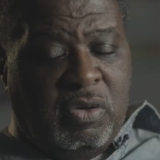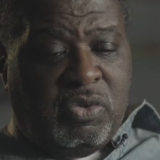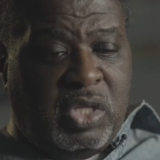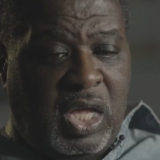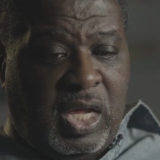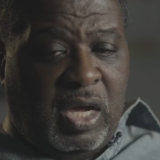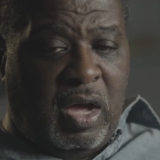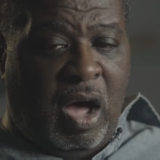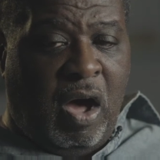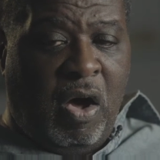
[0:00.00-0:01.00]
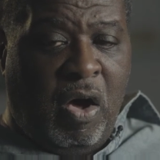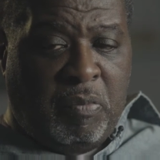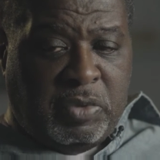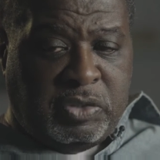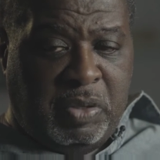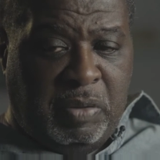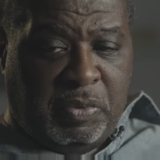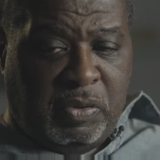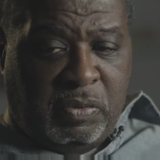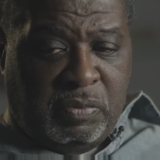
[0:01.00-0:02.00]
you think all homeless
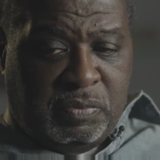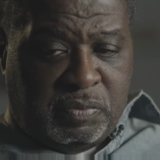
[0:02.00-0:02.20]
people